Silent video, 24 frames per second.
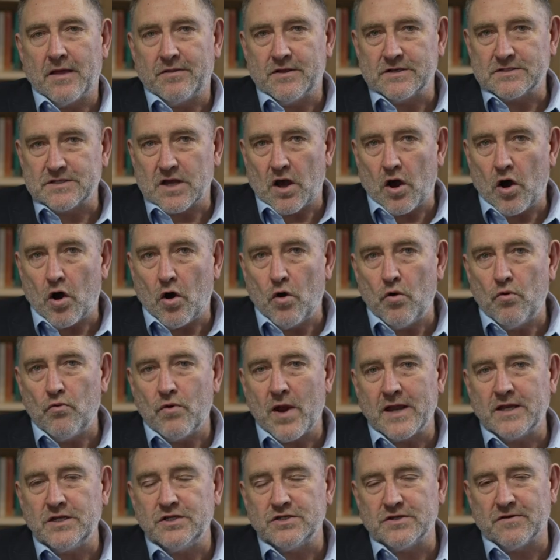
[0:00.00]
There's a whole
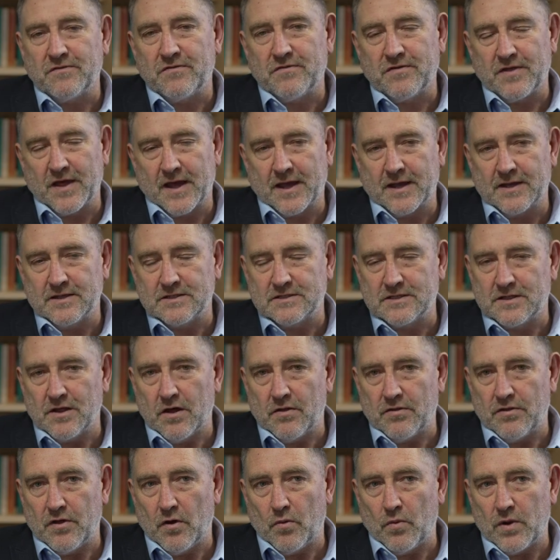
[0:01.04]
range of things
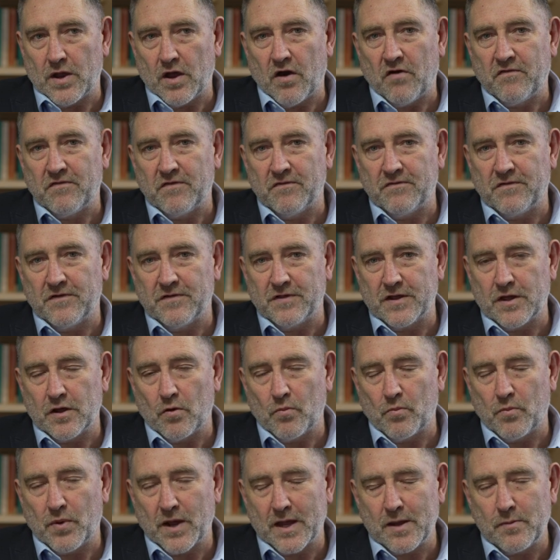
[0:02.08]
that we offer for the
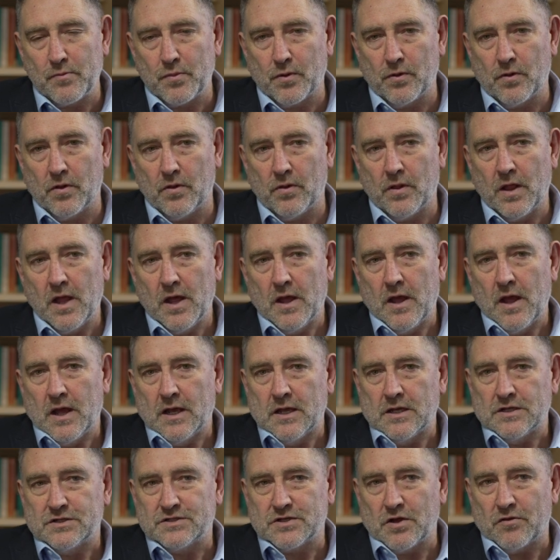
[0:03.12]
young people,
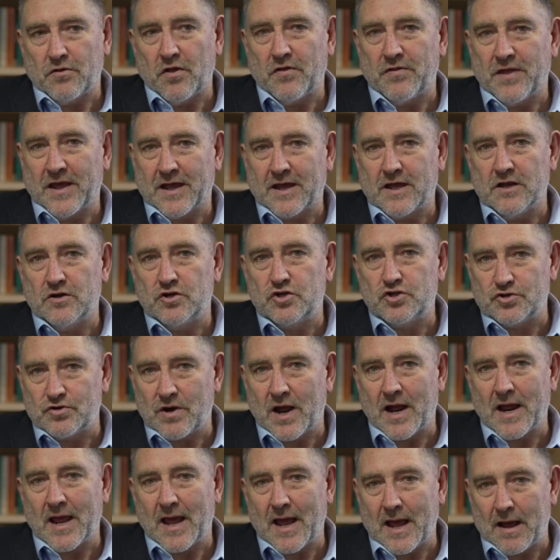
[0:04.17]
so that they can
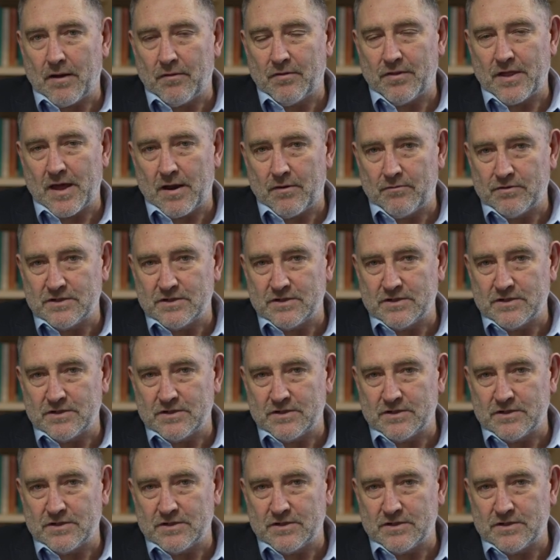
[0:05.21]
try out their